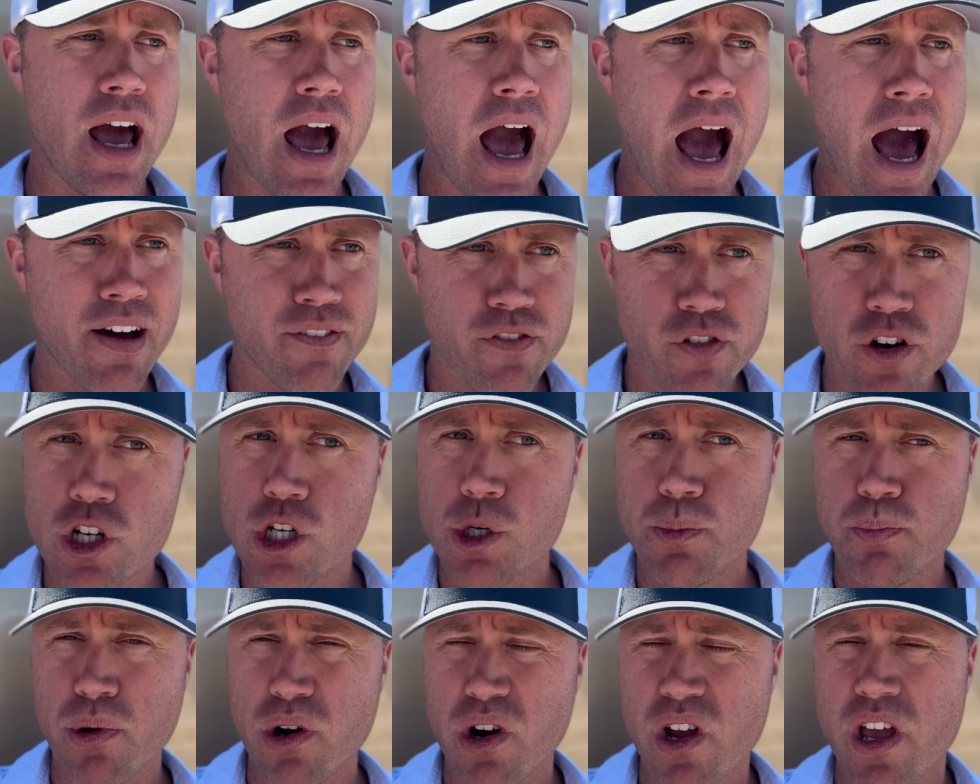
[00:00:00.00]

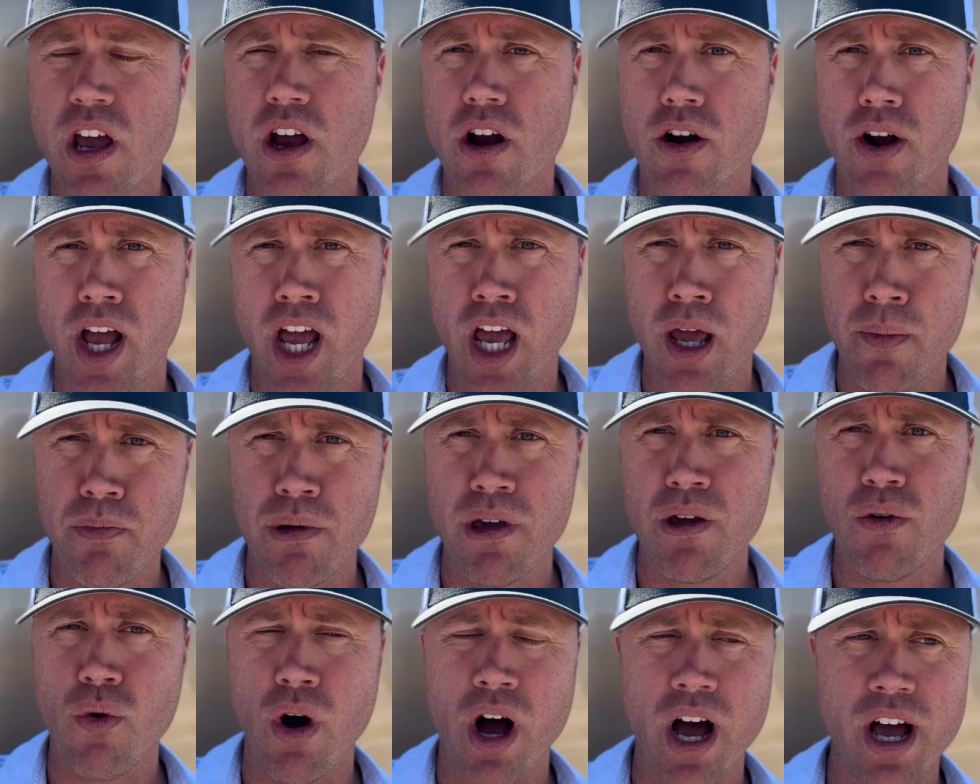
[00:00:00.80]
Average per year
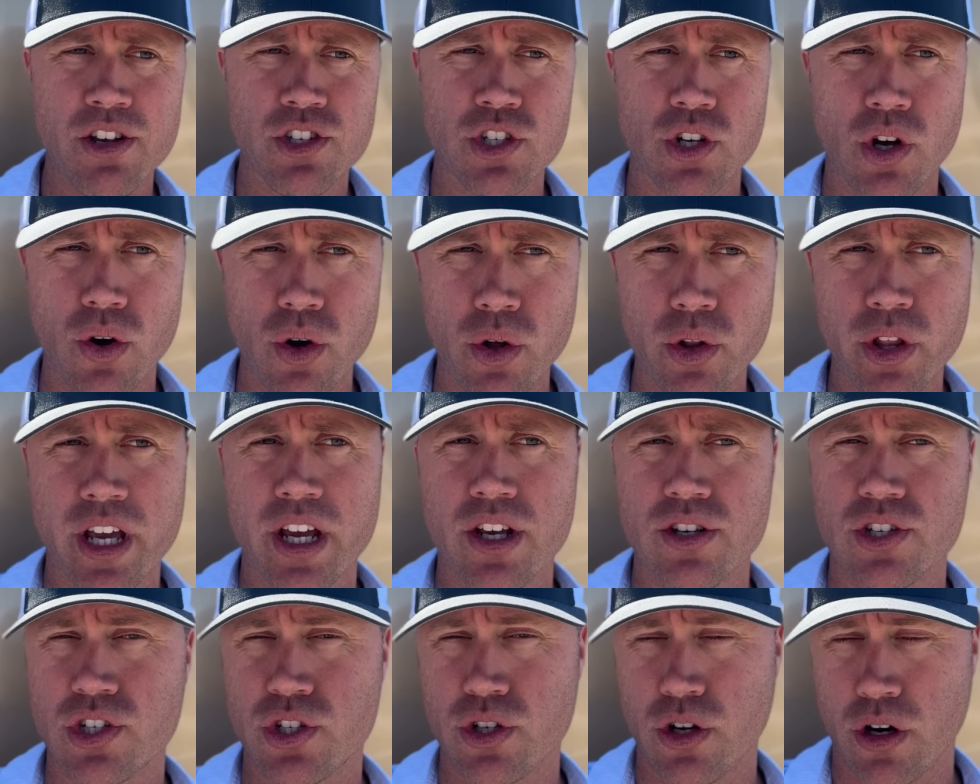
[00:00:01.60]
APY is only
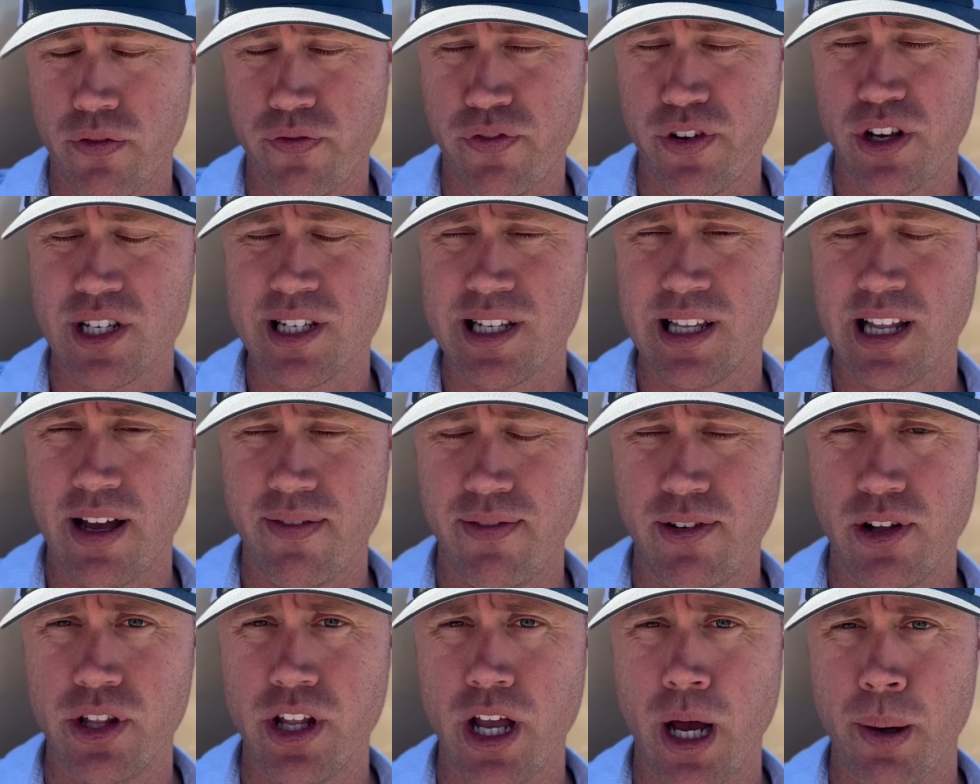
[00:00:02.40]
a surface
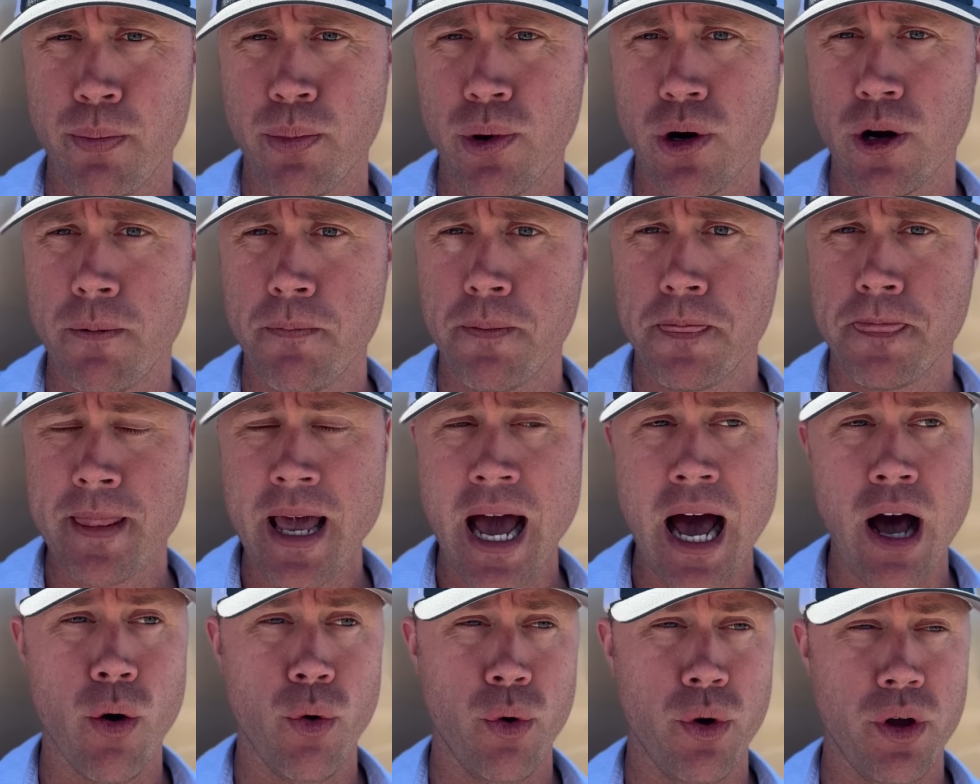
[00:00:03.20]
level number.
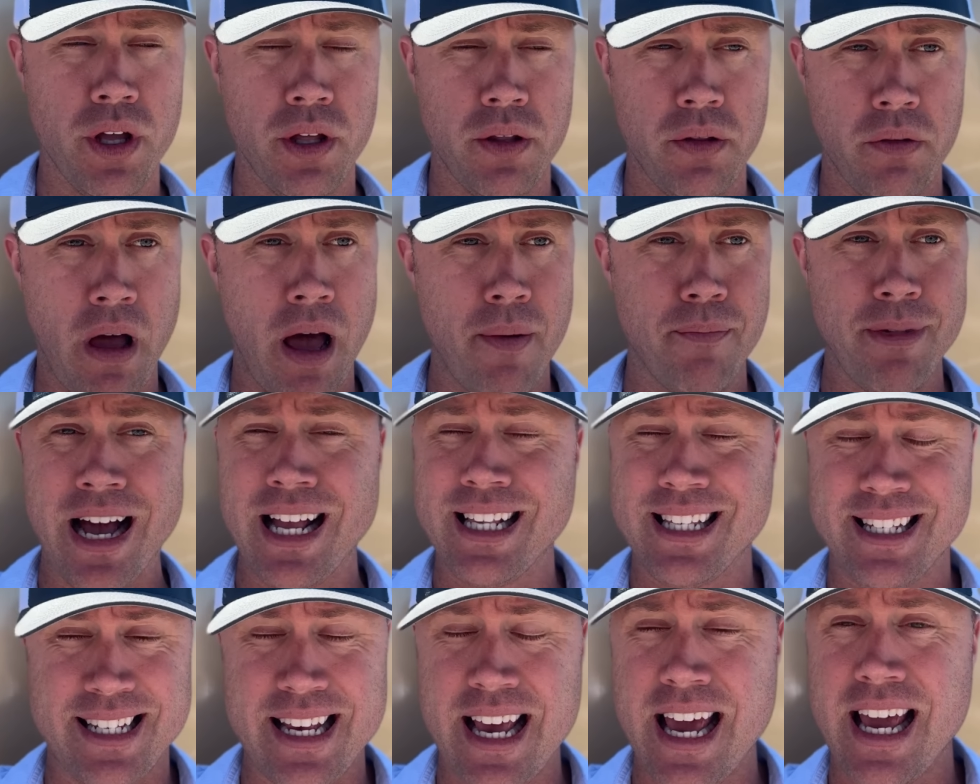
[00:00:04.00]
Now, uh, I'm
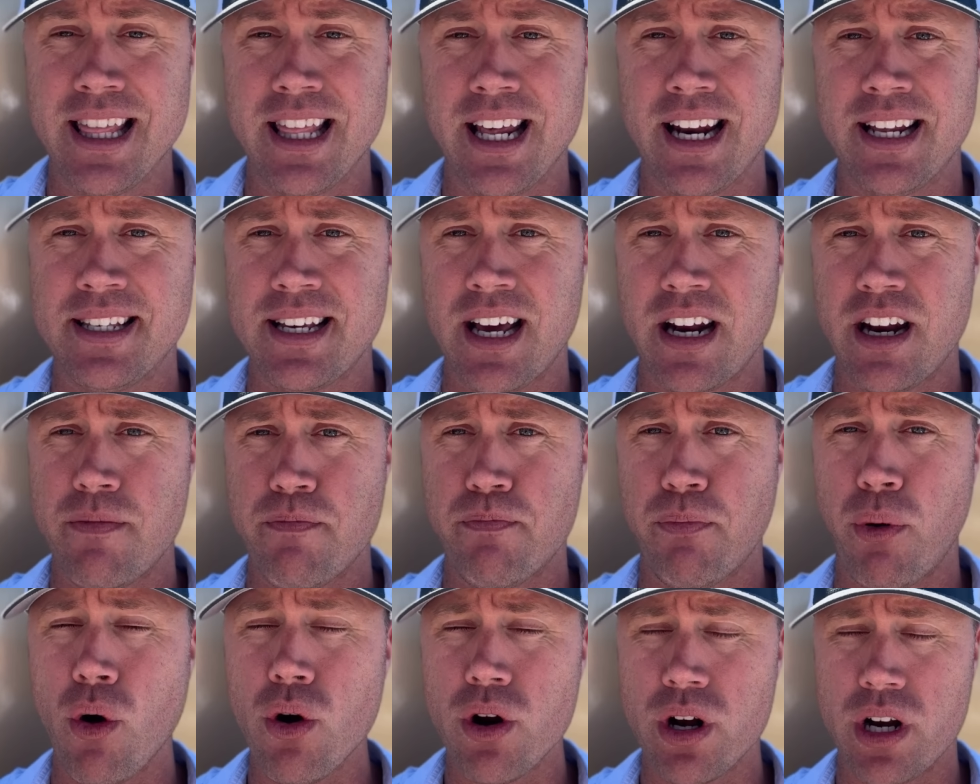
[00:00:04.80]
not saying that it's
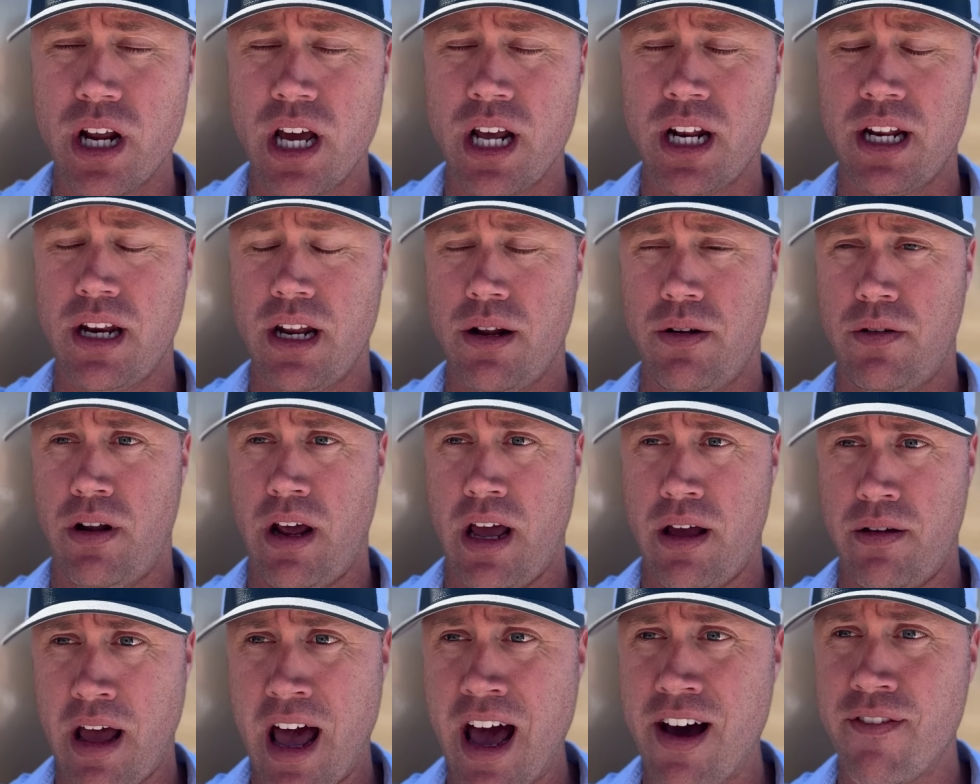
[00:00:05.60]
unimportant. It, it,
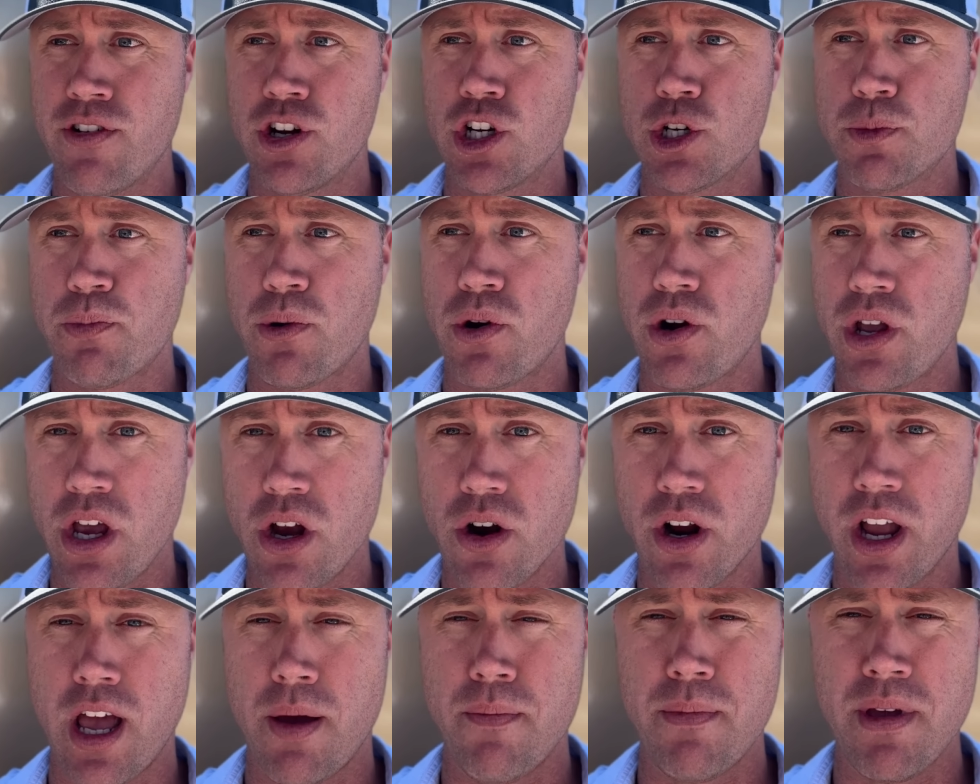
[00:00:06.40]
average per
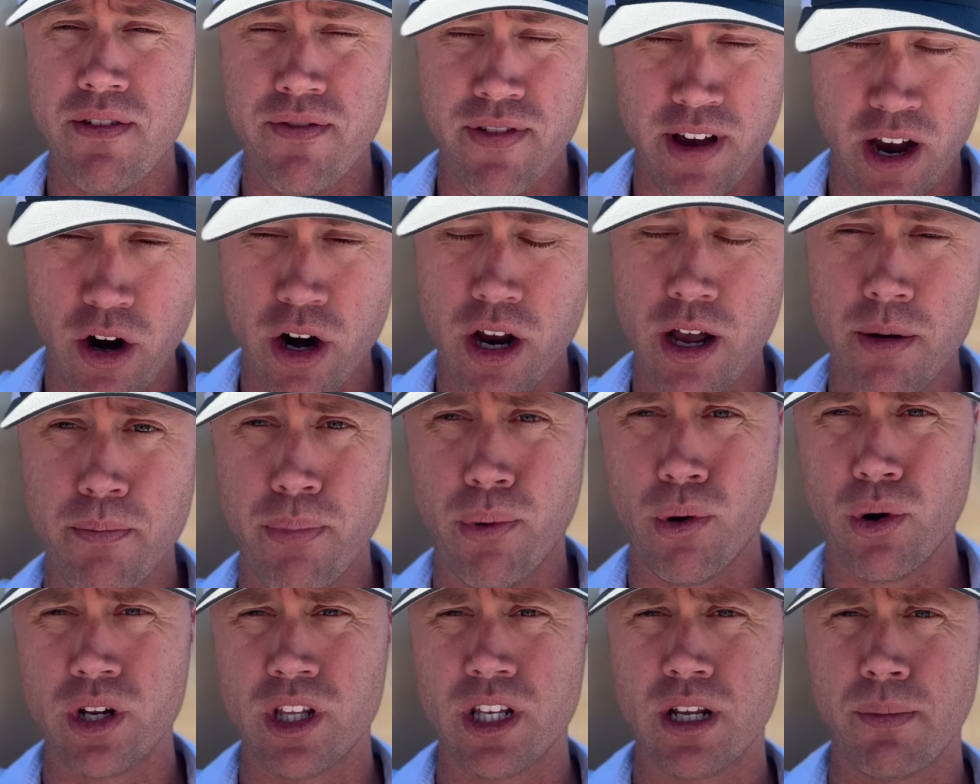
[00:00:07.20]
year can be very
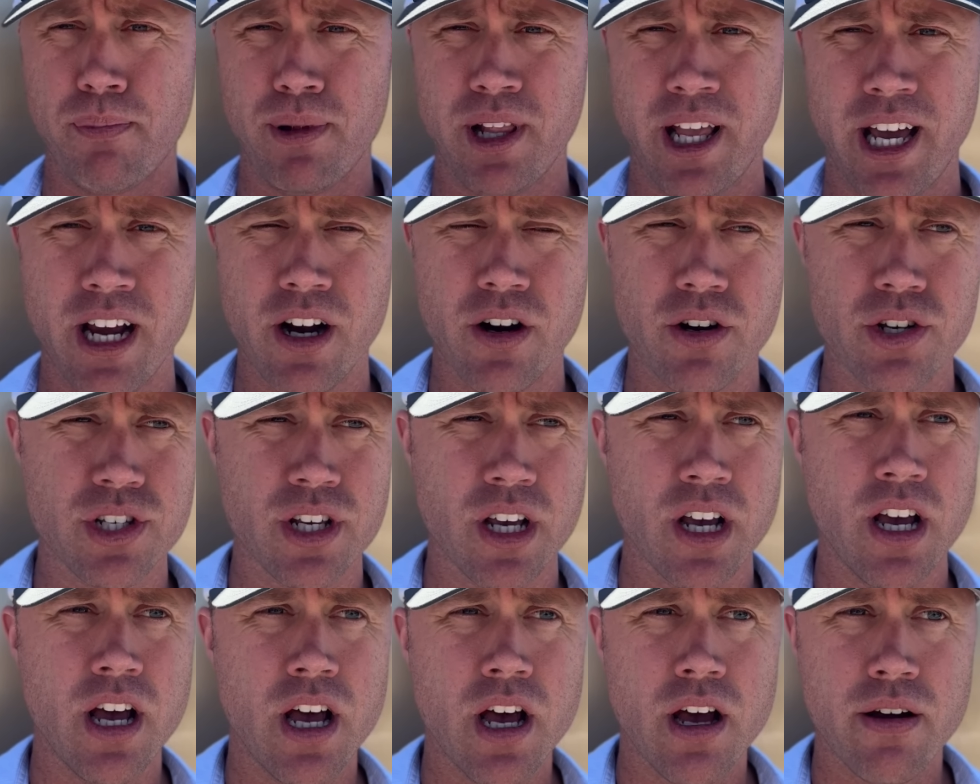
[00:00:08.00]
important to players
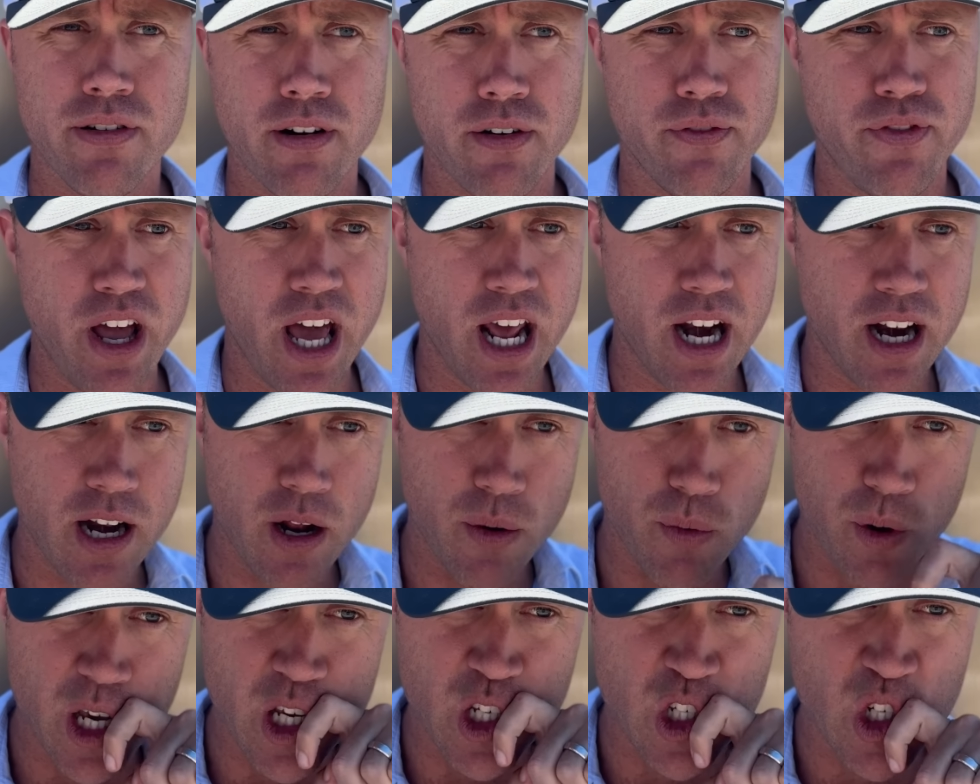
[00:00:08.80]
for vanity
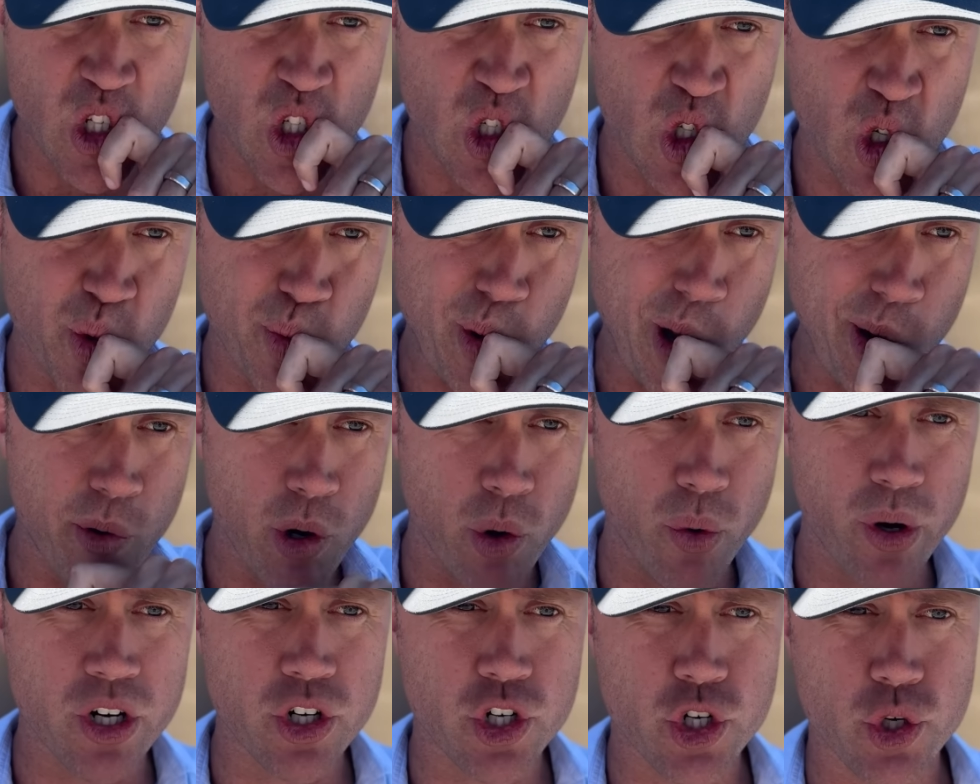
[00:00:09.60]
reasons. You
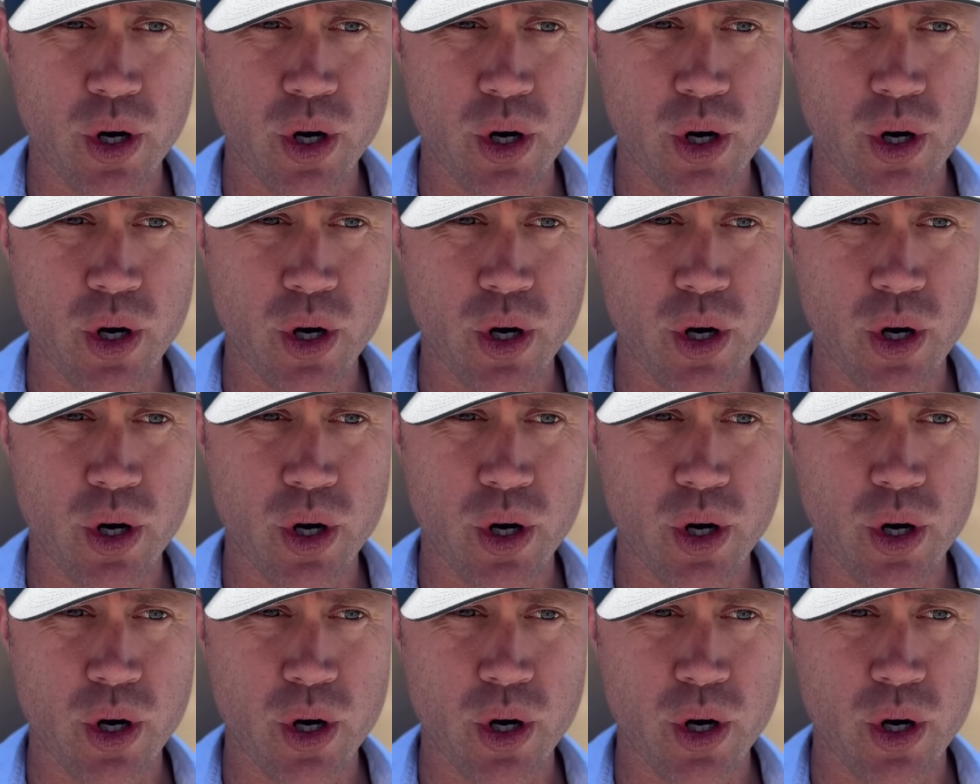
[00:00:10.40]
remember when